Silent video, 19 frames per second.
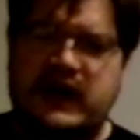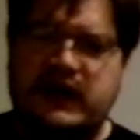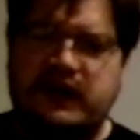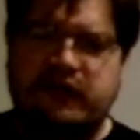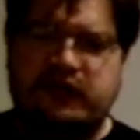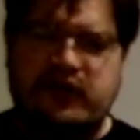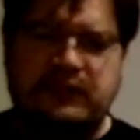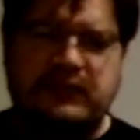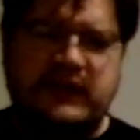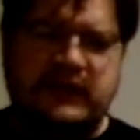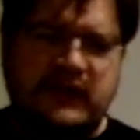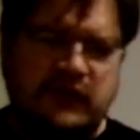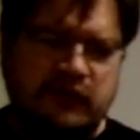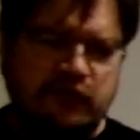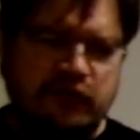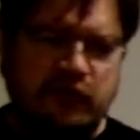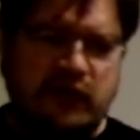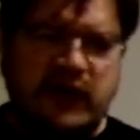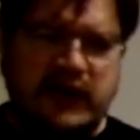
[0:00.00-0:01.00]
something they're
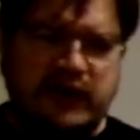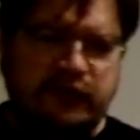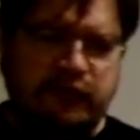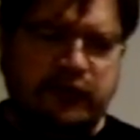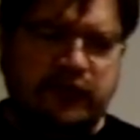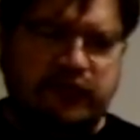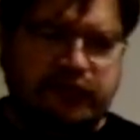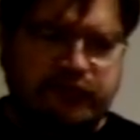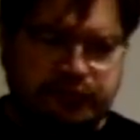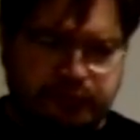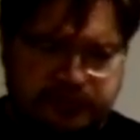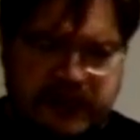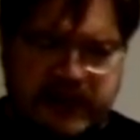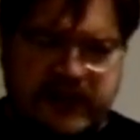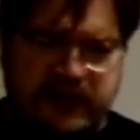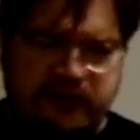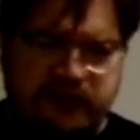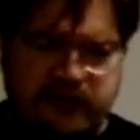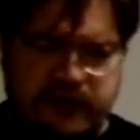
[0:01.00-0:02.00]
trying to
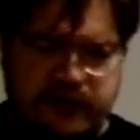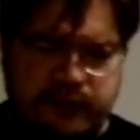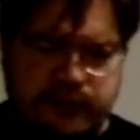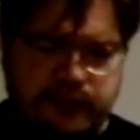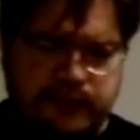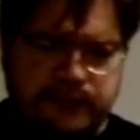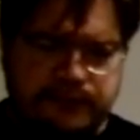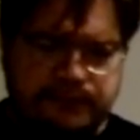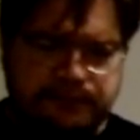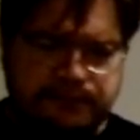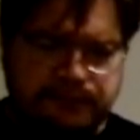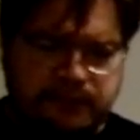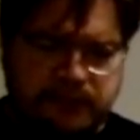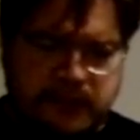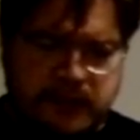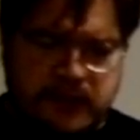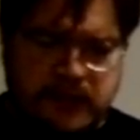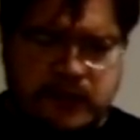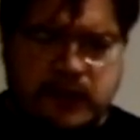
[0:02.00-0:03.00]
explain to you,
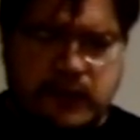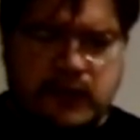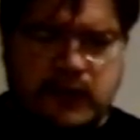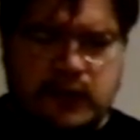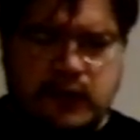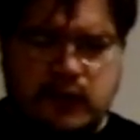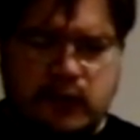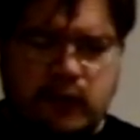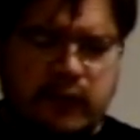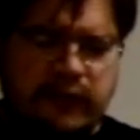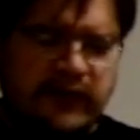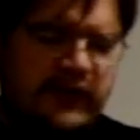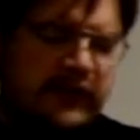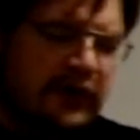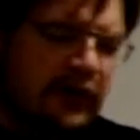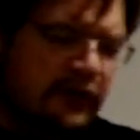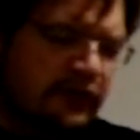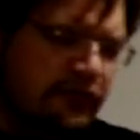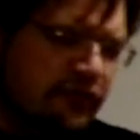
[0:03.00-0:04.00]
or they're
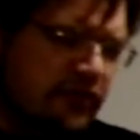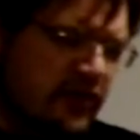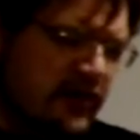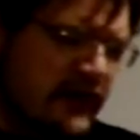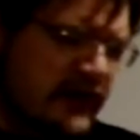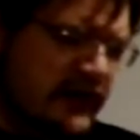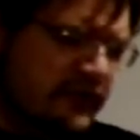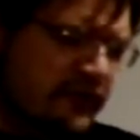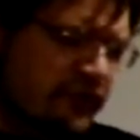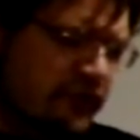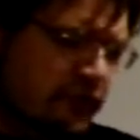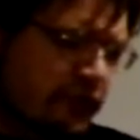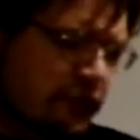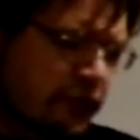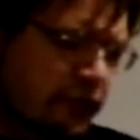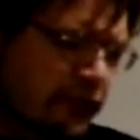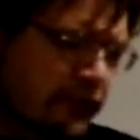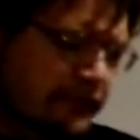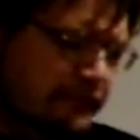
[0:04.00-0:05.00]
not trying to,